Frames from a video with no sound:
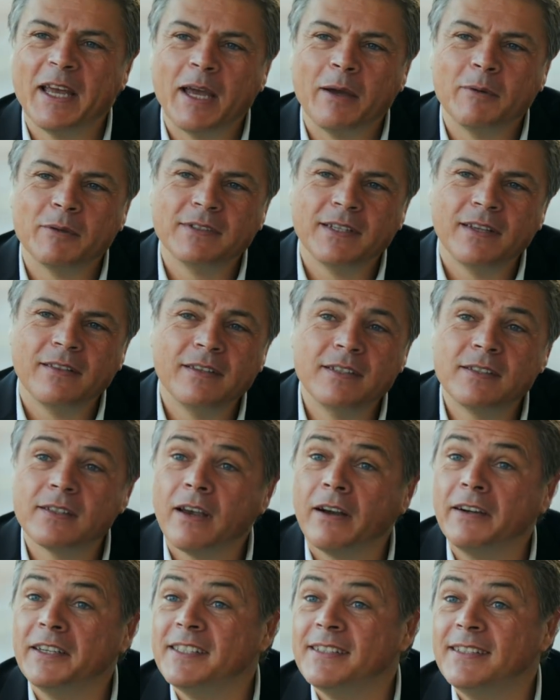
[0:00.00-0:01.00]
I would say this
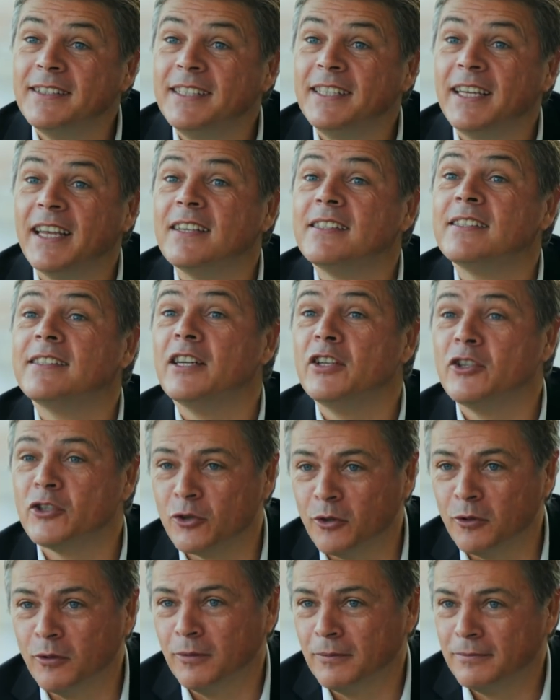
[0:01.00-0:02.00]
car is the
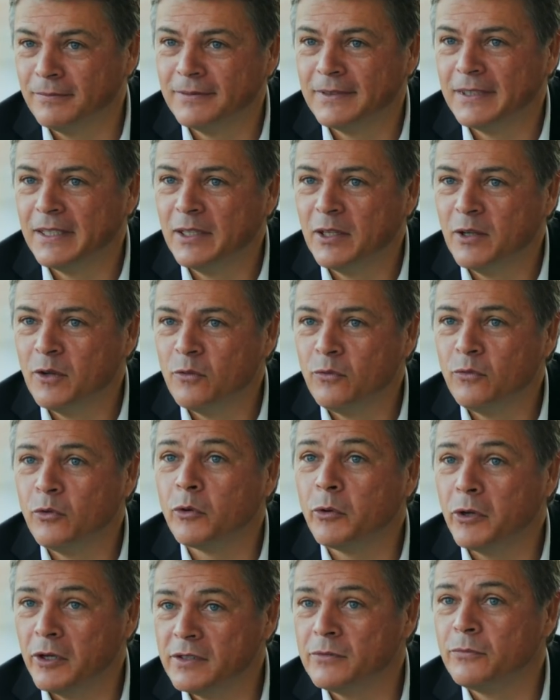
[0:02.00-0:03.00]
essential. Hmm.
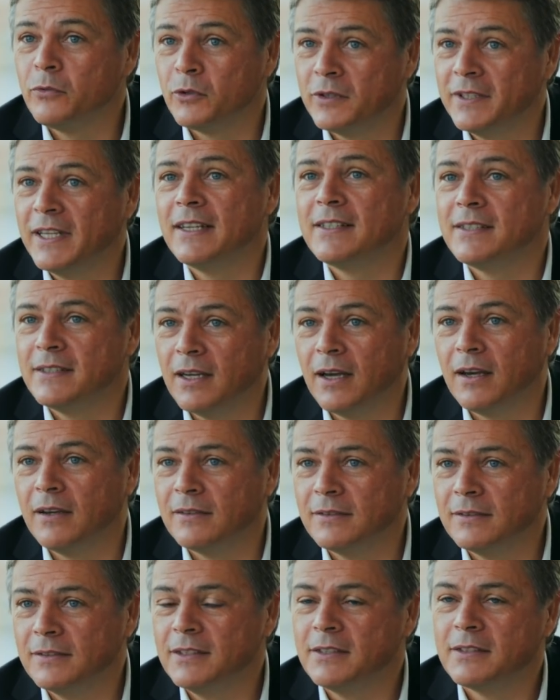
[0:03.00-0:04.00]
For us, for Dacia,
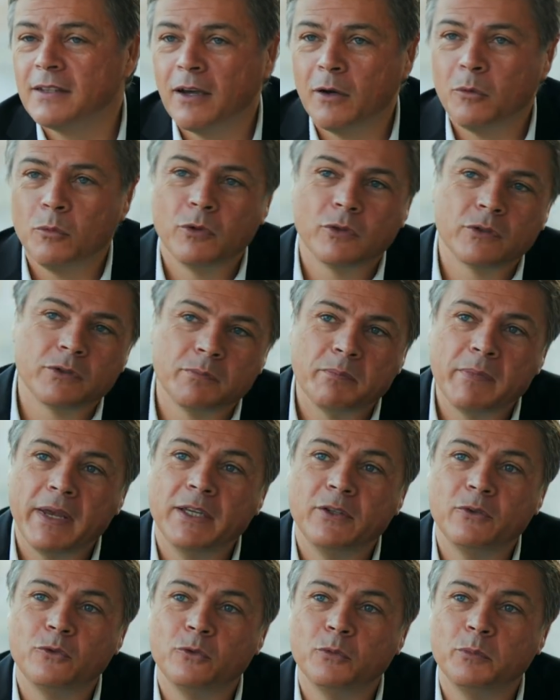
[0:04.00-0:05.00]
this car was
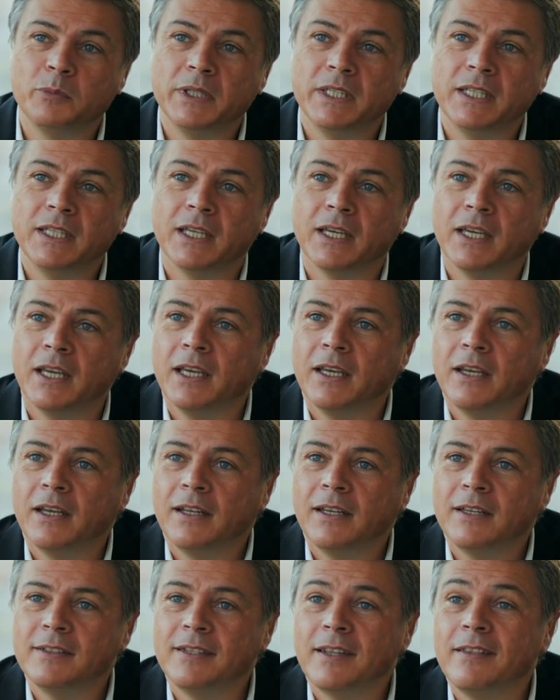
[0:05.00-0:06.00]
made to be
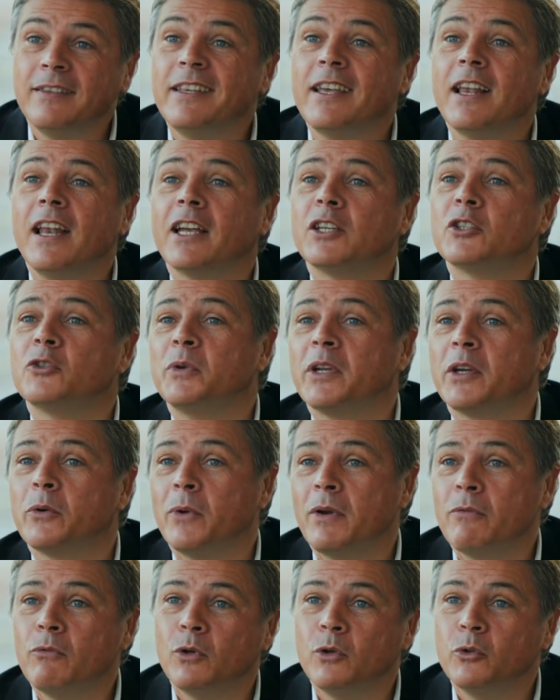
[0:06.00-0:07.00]
let's say, the electric
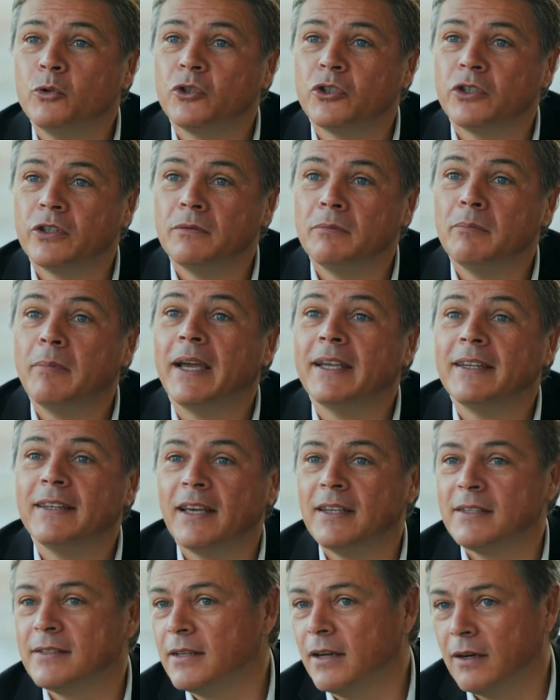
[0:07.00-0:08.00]
revolution by
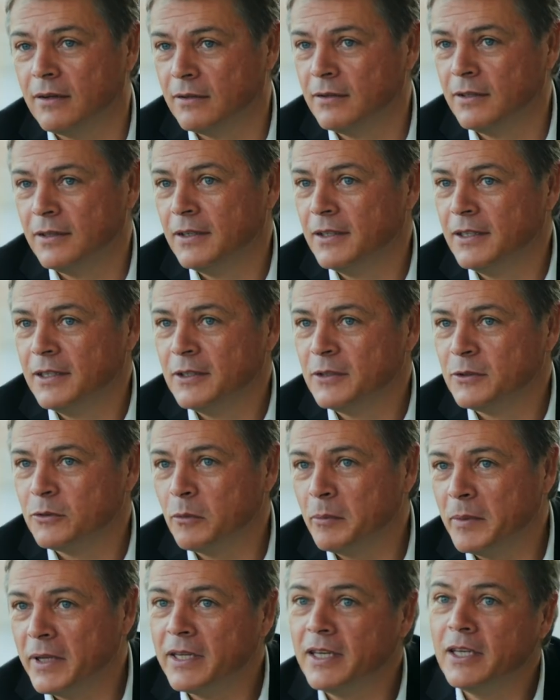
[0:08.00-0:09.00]
Dacia.
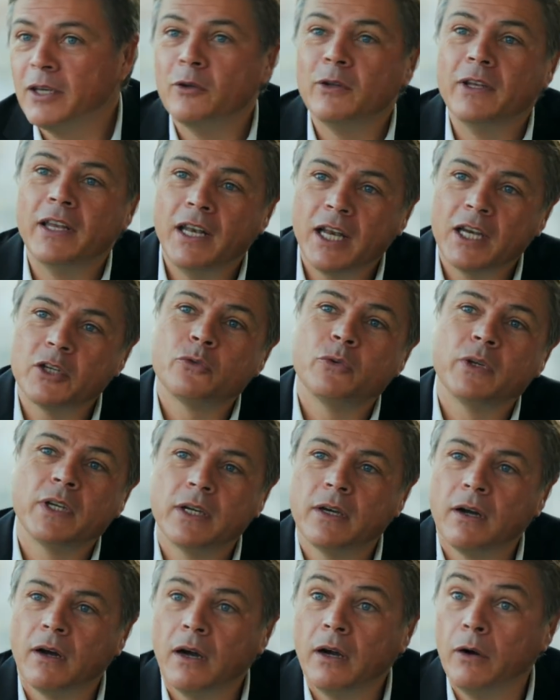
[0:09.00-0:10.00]
So making an
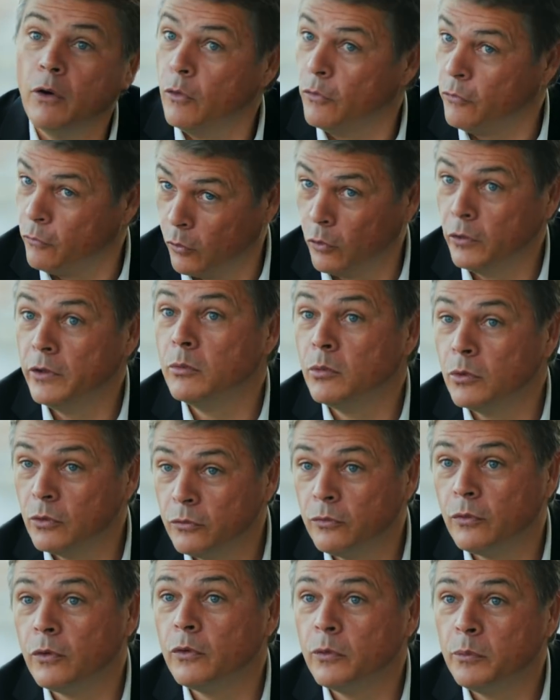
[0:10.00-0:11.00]
electric car
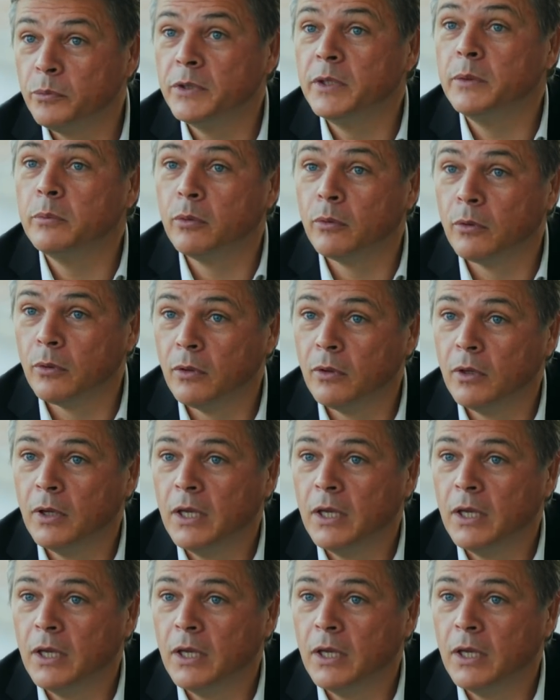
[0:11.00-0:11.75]
affordable for the people